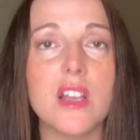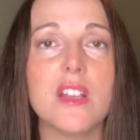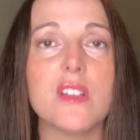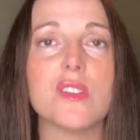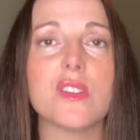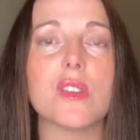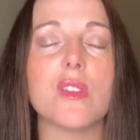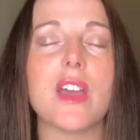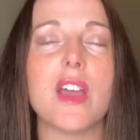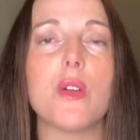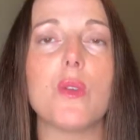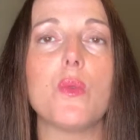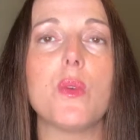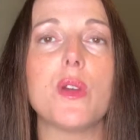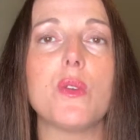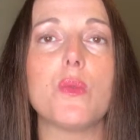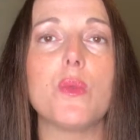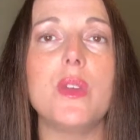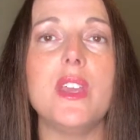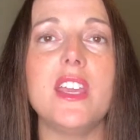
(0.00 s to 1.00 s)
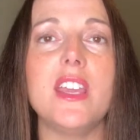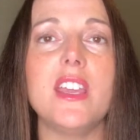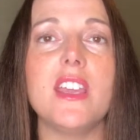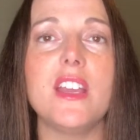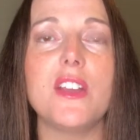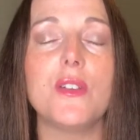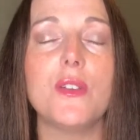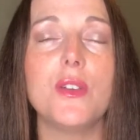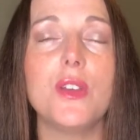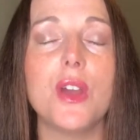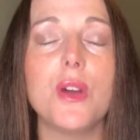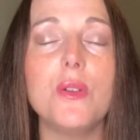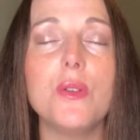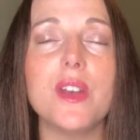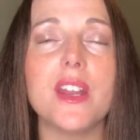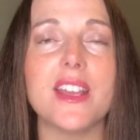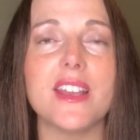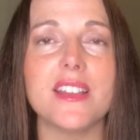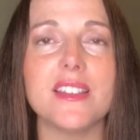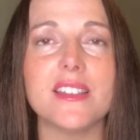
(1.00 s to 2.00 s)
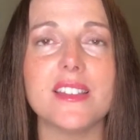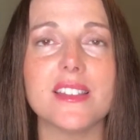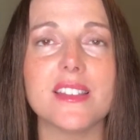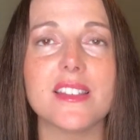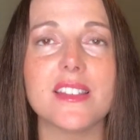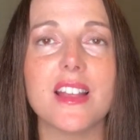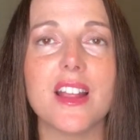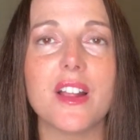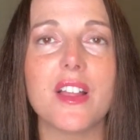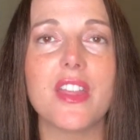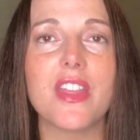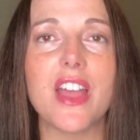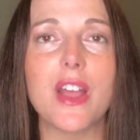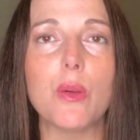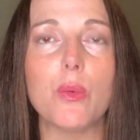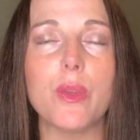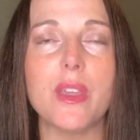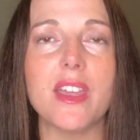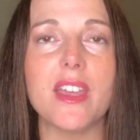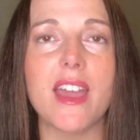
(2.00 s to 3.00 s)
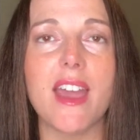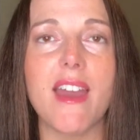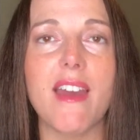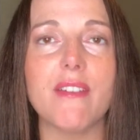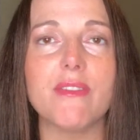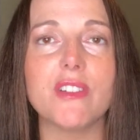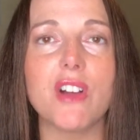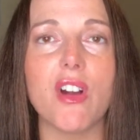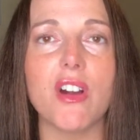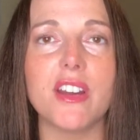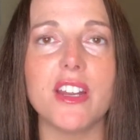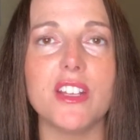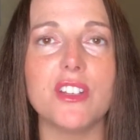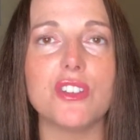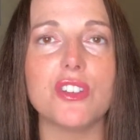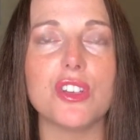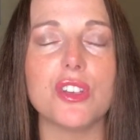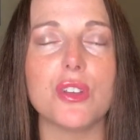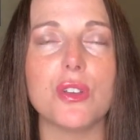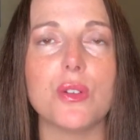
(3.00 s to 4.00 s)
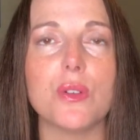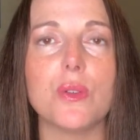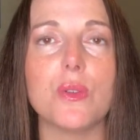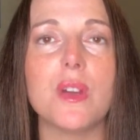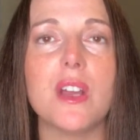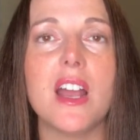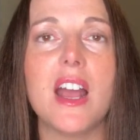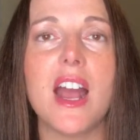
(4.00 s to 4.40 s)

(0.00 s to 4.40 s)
so that when we notice that we have gone into